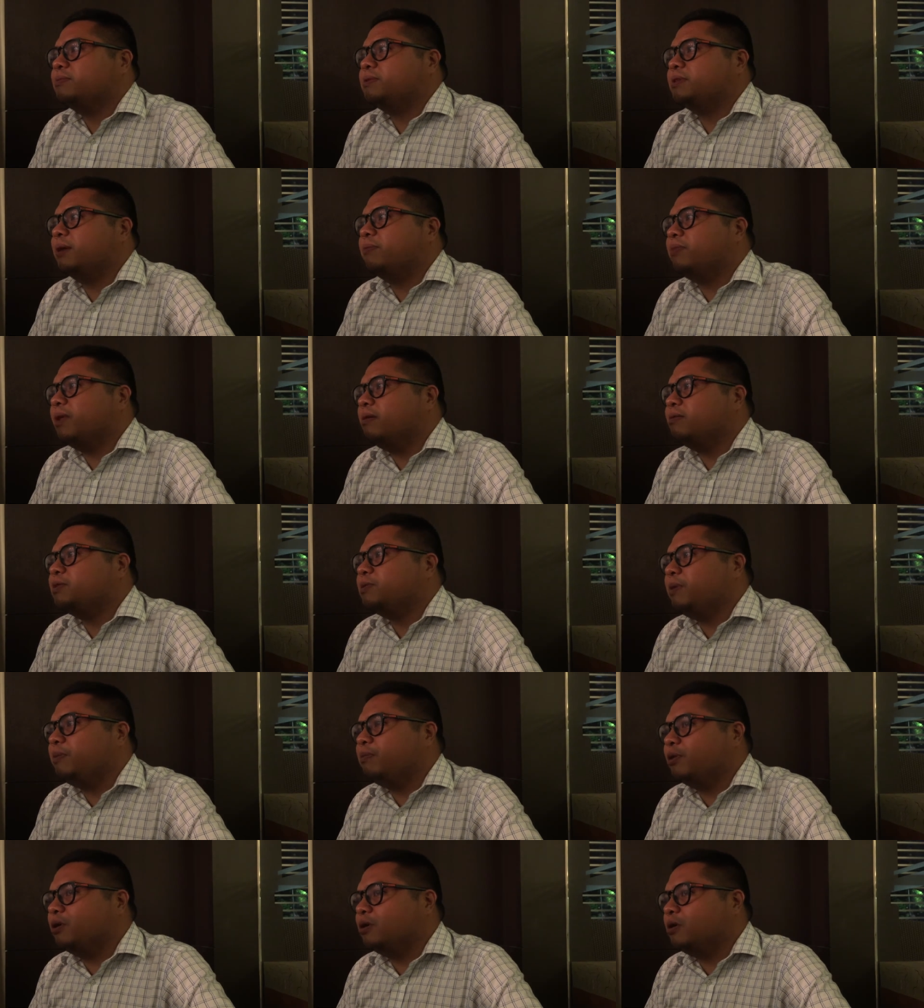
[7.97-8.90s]
sometimes
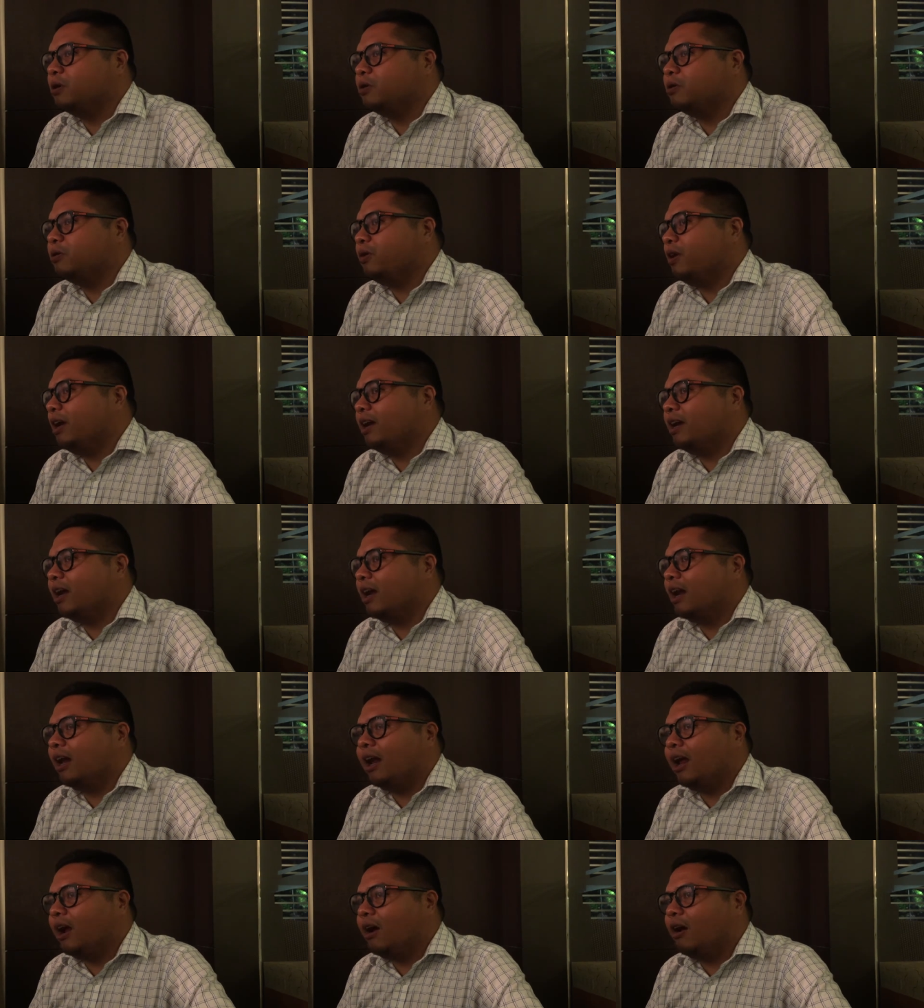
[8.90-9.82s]
people don't really
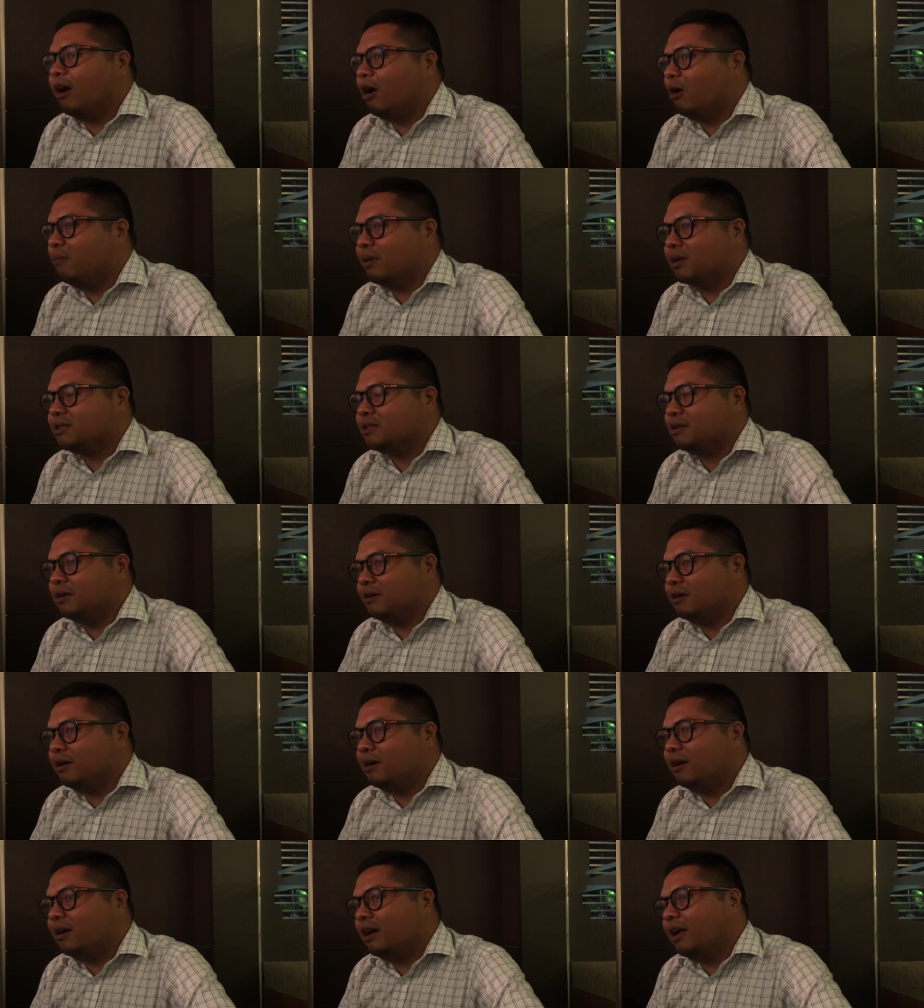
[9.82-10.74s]
declare how much
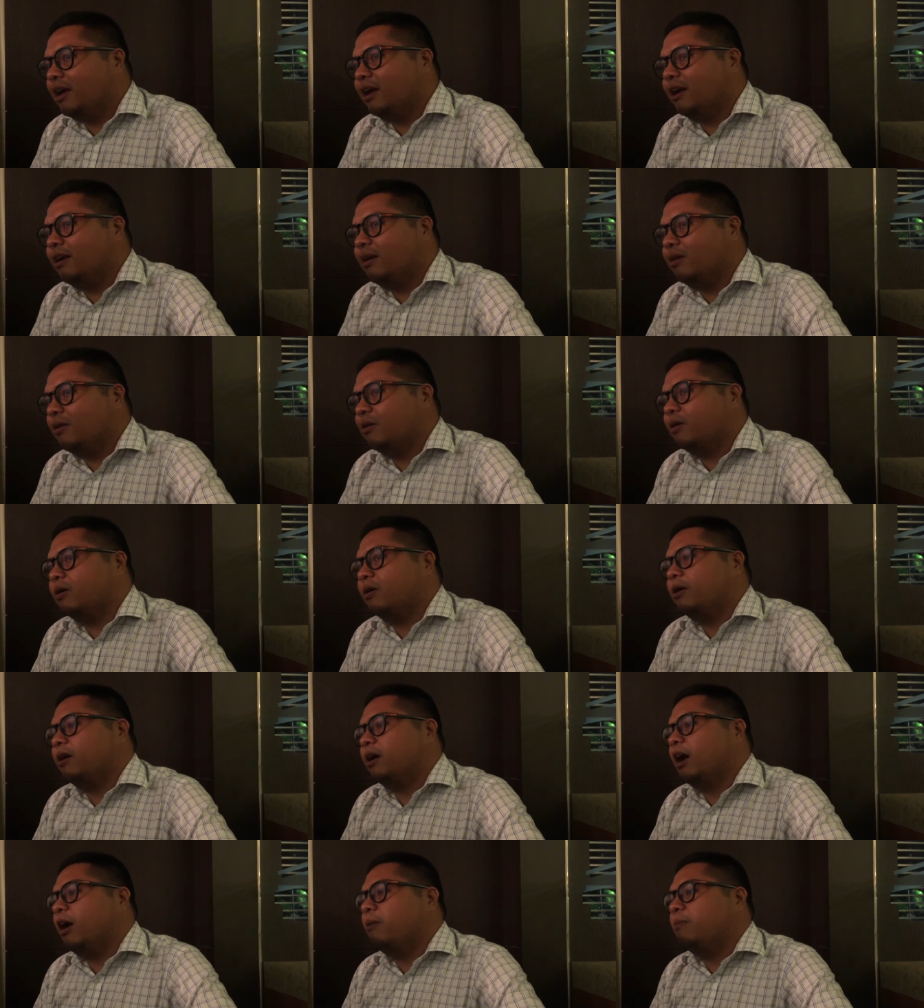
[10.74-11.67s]
they're earning
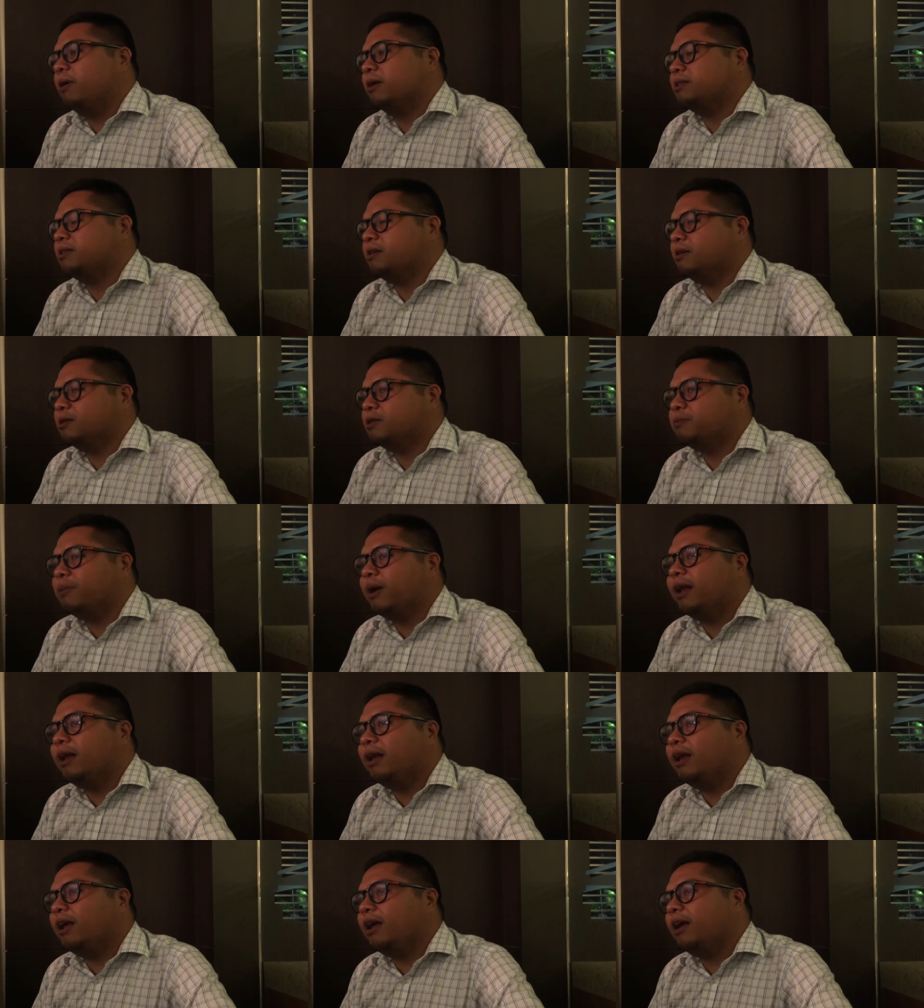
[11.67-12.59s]
or how much they're
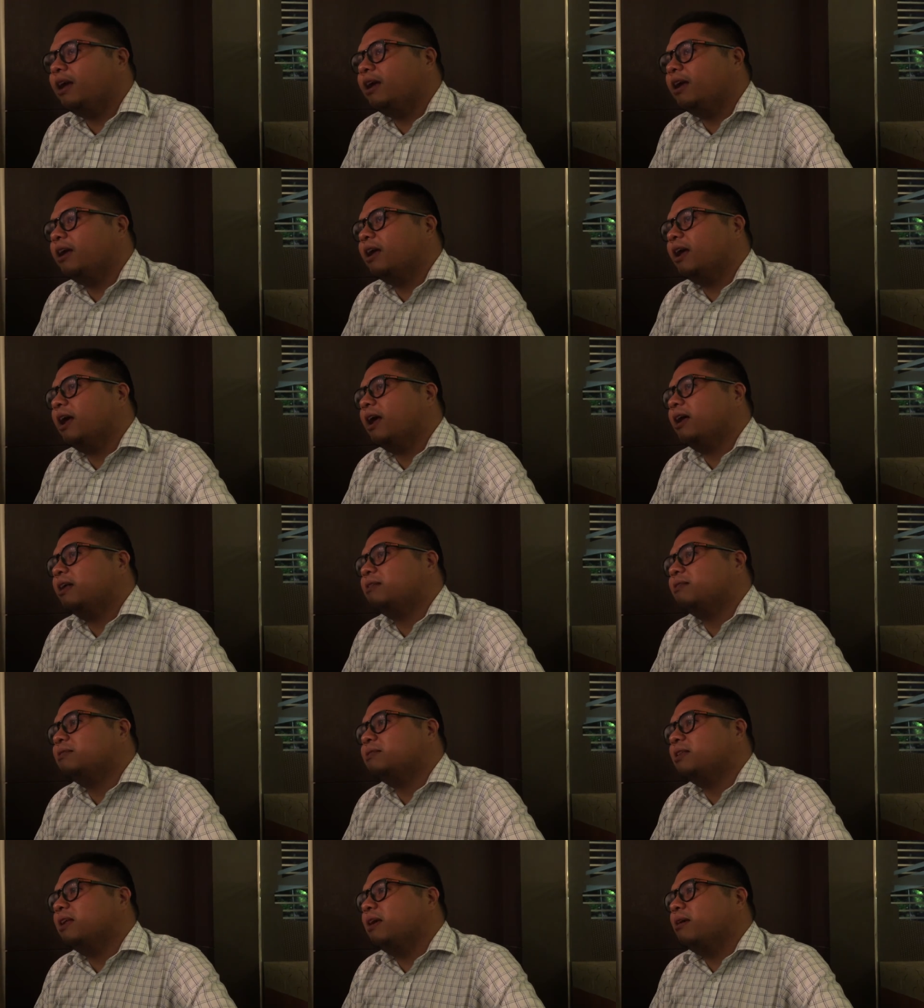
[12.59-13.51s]
spending, and